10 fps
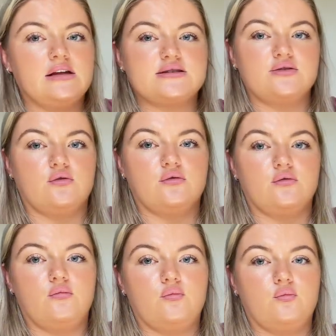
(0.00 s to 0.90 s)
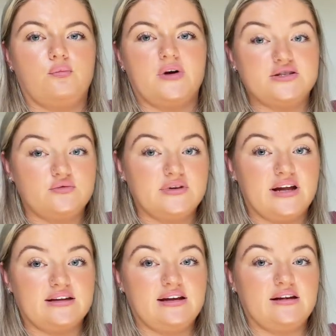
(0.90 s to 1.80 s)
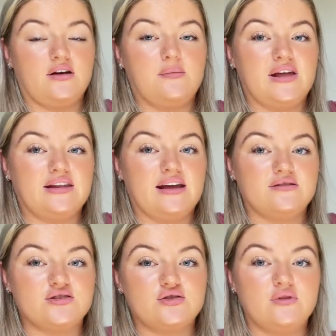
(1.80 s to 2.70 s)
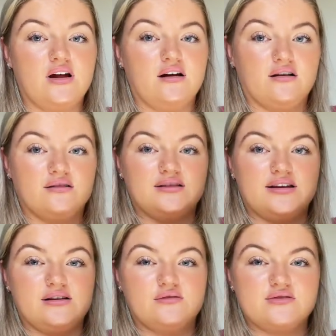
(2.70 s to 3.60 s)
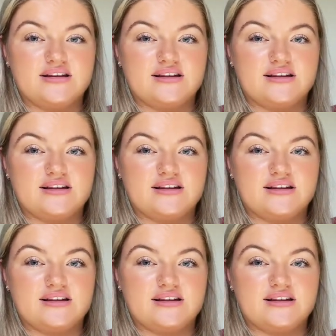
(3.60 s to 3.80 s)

So by doing that, then I made the hair too long that it looks like